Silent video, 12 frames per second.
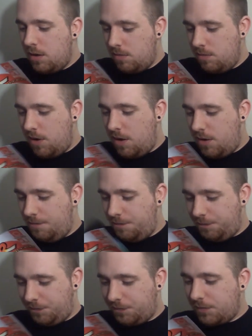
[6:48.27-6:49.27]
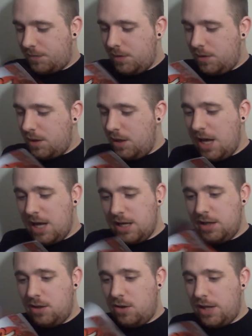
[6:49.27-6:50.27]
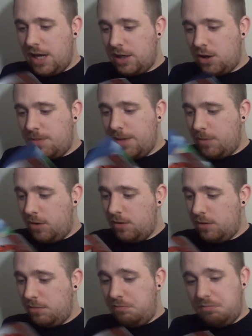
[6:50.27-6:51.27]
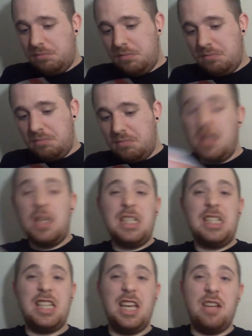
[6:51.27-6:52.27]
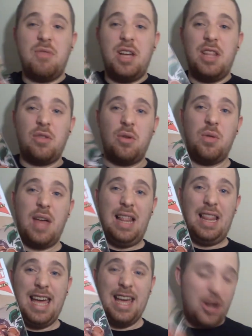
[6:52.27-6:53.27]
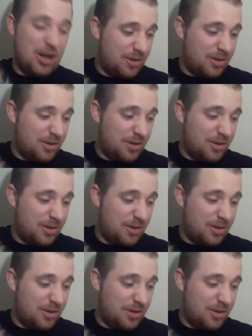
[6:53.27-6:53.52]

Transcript: But, yeah, I didn't know they had a comic book. Sit and read through that later.